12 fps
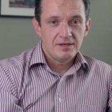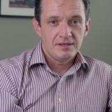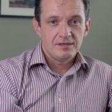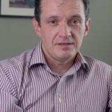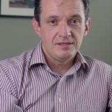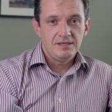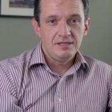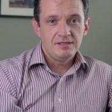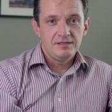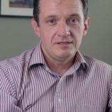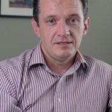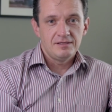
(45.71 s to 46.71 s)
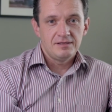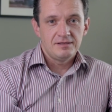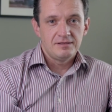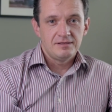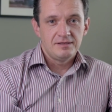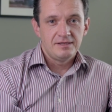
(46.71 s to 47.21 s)
Uh, in
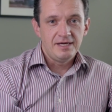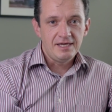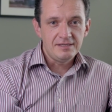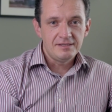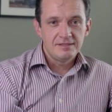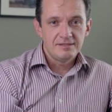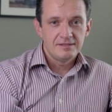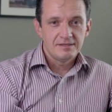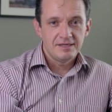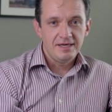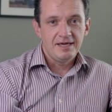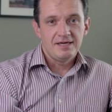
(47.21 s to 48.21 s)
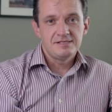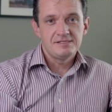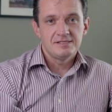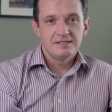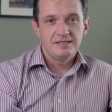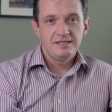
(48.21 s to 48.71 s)
that
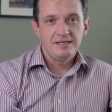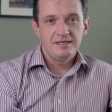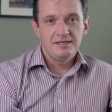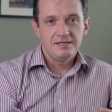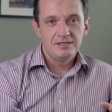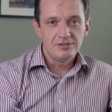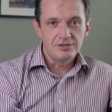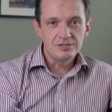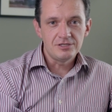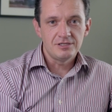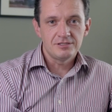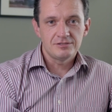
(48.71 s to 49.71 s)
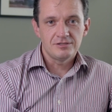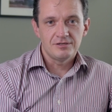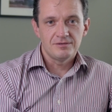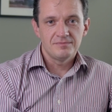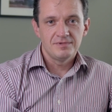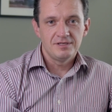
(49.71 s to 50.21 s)
case, the inertia
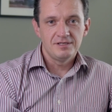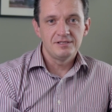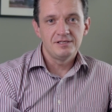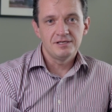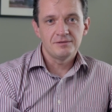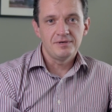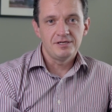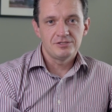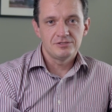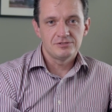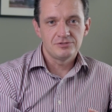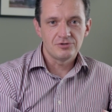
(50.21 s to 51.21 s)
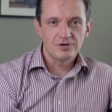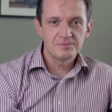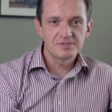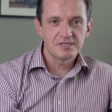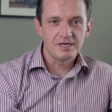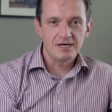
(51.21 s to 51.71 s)
term in the equations
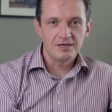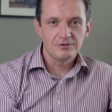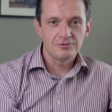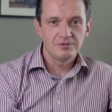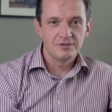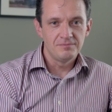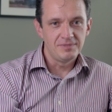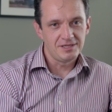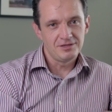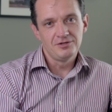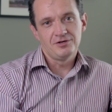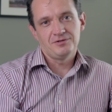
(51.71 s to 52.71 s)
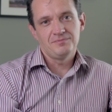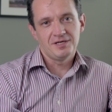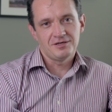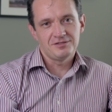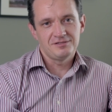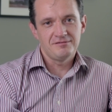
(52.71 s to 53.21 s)
drops out, but not
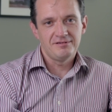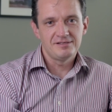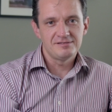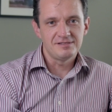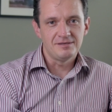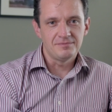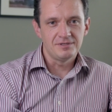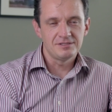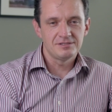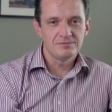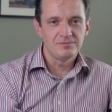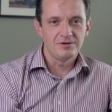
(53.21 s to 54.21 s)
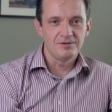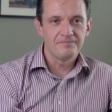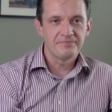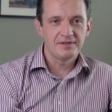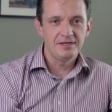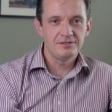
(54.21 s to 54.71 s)
because the Reynolds number is small.
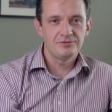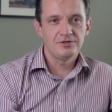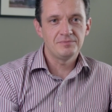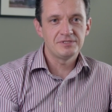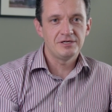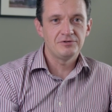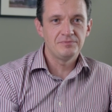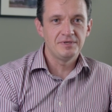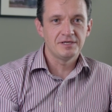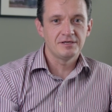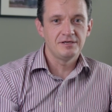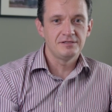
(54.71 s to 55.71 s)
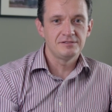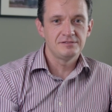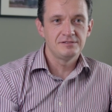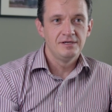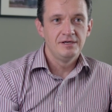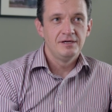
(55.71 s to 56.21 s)
It drops out
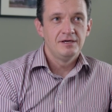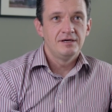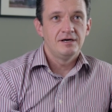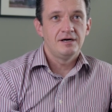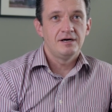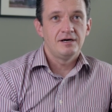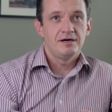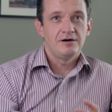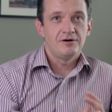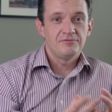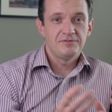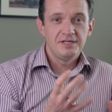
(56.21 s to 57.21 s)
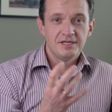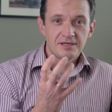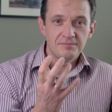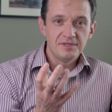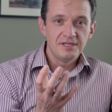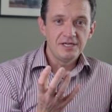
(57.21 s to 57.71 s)
because uh, of the
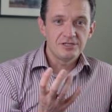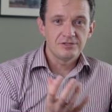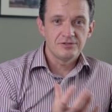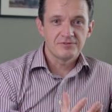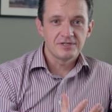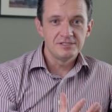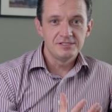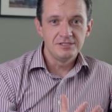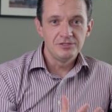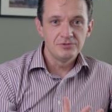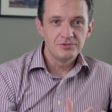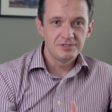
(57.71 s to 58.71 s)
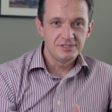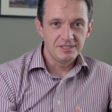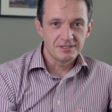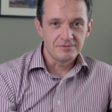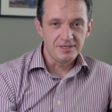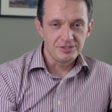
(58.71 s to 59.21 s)
combination of continuity
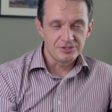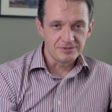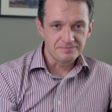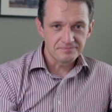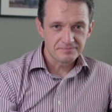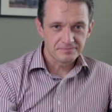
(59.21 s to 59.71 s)
equation